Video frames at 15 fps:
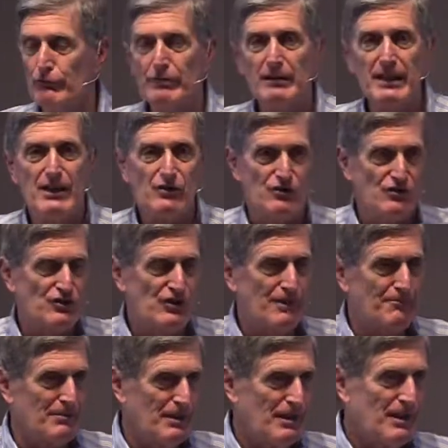
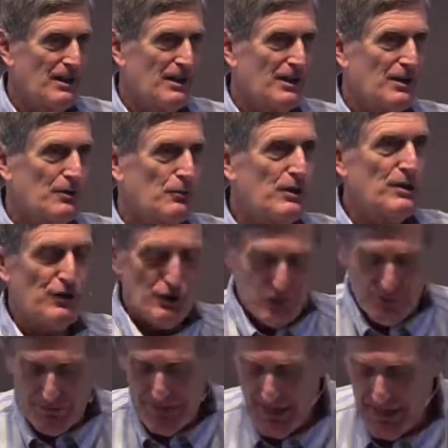relationship with you
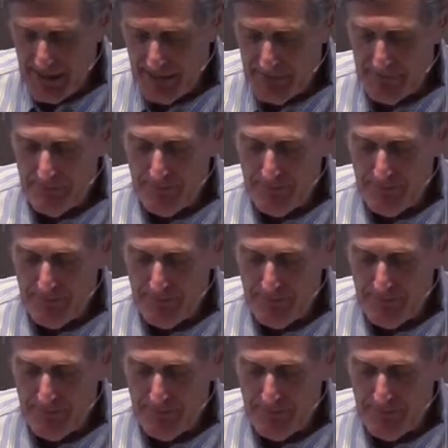and me.